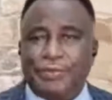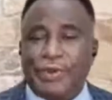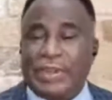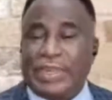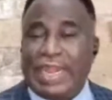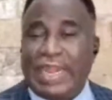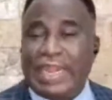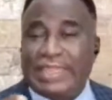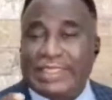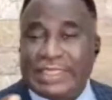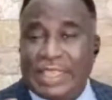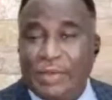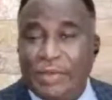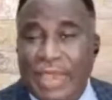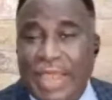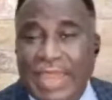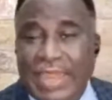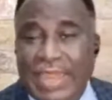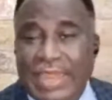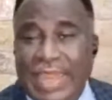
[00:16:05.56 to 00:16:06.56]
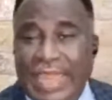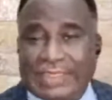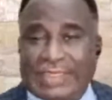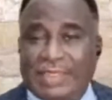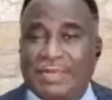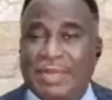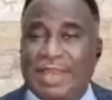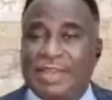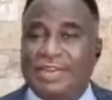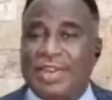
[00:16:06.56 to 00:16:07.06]
For there is a way that
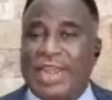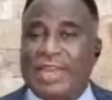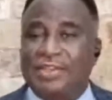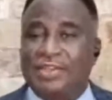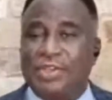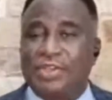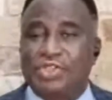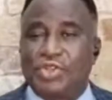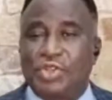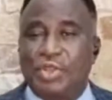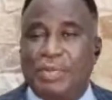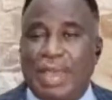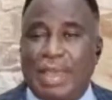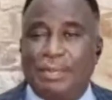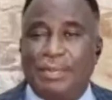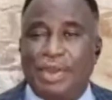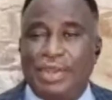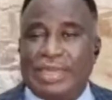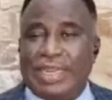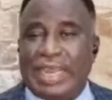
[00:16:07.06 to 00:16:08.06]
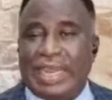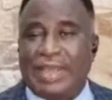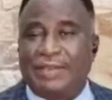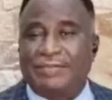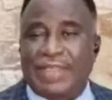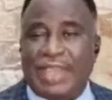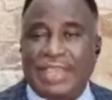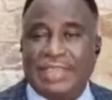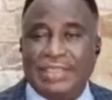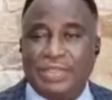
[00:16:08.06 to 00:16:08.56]
seemeth right unto a man, but
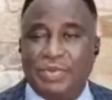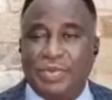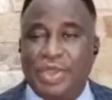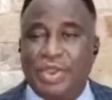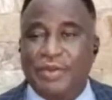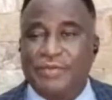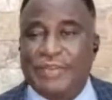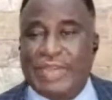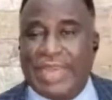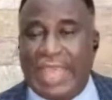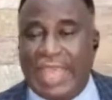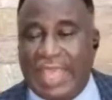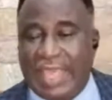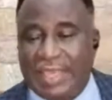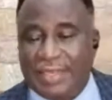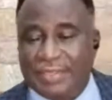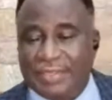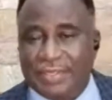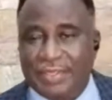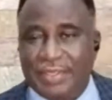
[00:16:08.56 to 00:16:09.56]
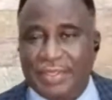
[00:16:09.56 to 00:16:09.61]
thereafter is the way of death.